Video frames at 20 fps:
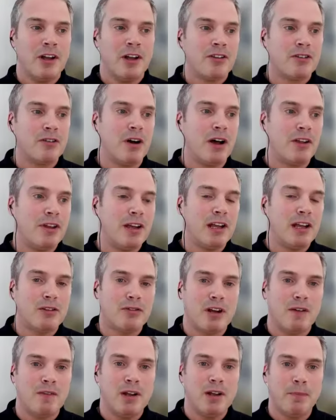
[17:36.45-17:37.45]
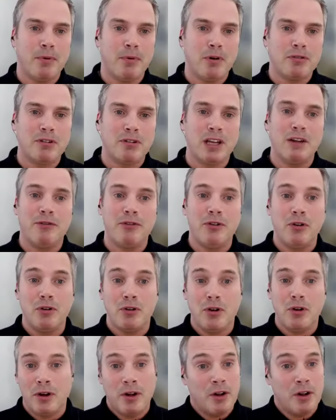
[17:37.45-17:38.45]
So I think it's very important if
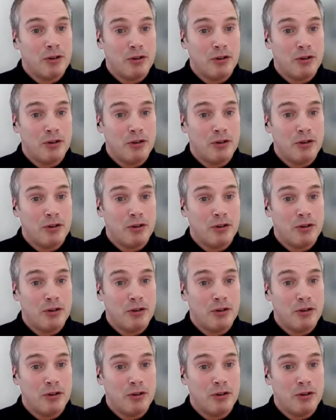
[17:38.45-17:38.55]
you